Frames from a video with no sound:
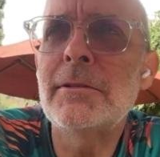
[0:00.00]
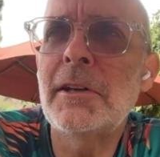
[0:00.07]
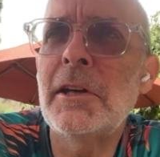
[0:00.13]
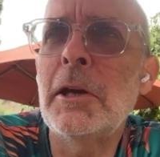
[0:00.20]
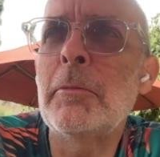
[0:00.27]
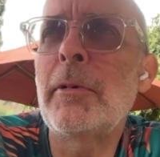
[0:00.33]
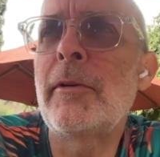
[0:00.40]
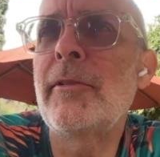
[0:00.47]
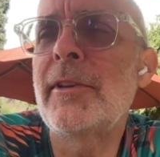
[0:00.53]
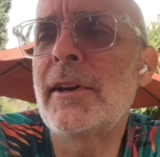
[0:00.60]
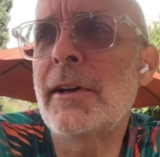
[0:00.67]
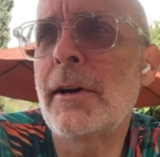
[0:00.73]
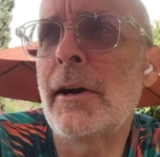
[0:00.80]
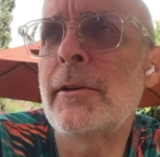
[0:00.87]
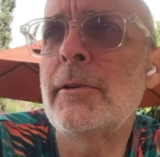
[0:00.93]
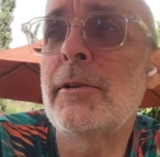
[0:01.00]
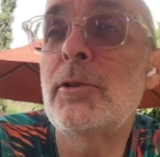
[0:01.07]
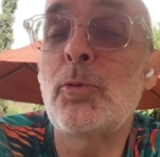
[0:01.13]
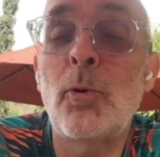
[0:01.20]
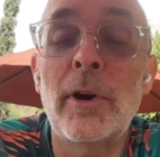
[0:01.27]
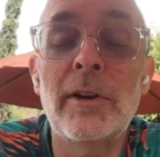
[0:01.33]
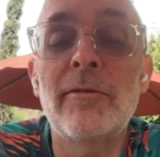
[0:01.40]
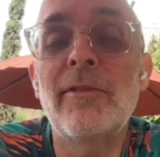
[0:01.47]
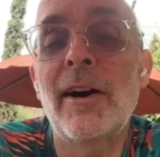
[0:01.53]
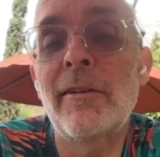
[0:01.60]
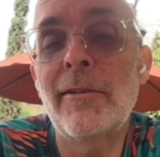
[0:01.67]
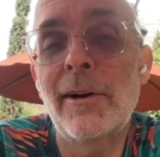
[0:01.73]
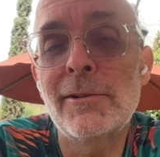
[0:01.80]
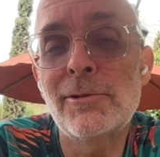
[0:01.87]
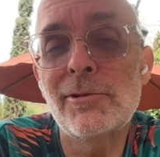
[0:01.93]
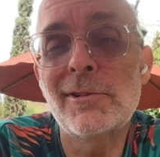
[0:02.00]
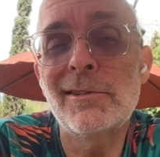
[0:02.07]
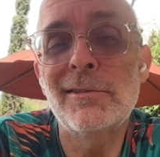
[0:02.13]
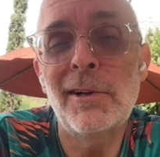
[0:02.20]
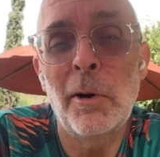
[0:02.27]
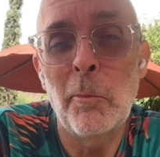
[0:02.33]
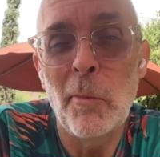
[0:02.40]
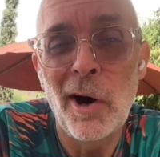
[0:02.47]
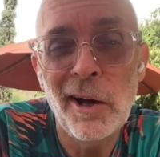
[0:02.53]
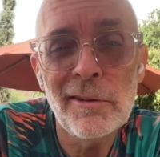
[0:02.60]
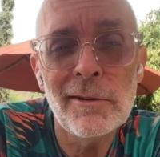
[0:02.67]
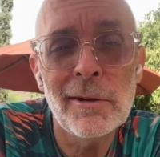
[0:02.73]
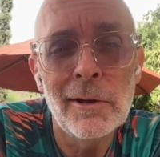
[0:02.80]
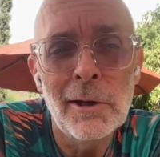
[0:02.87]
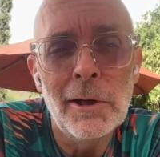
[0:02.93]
keep everything under 2,500 a month.